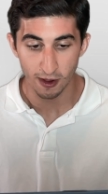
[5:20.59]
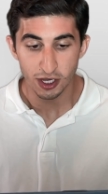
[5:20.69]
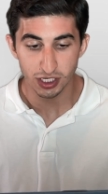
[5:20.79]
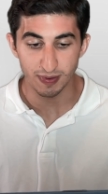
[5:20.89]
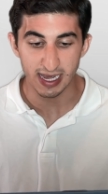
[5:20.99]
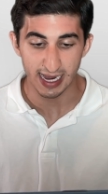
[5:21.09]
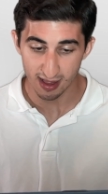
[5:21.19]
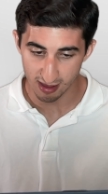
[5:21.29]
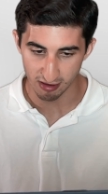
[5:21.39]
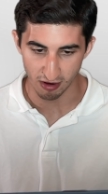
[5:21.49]
to be an
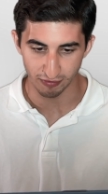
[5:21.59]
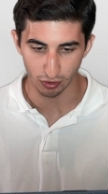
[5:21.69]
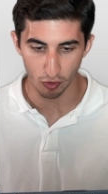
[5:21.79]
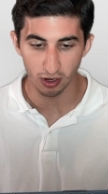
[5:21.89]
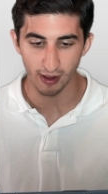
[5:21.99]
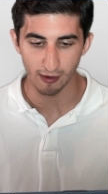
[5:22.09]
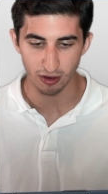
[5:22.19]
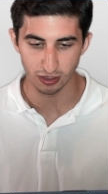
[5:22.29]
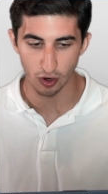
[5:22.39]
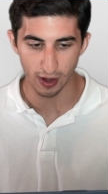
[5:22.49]
ancestor of the coronavirus
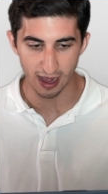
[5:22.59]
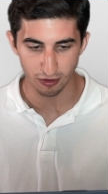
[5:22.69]
known as